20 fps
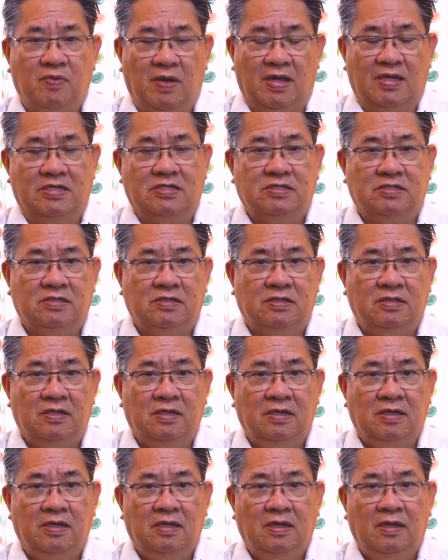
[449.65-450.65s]
us
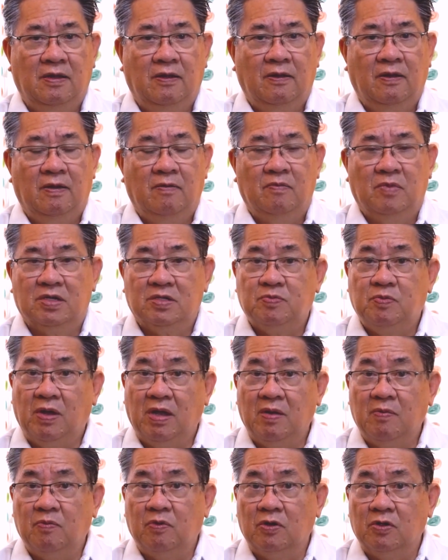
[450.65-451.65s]
must
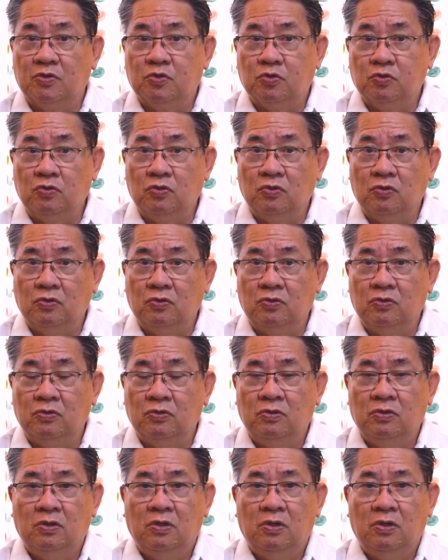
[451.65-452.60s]
be able to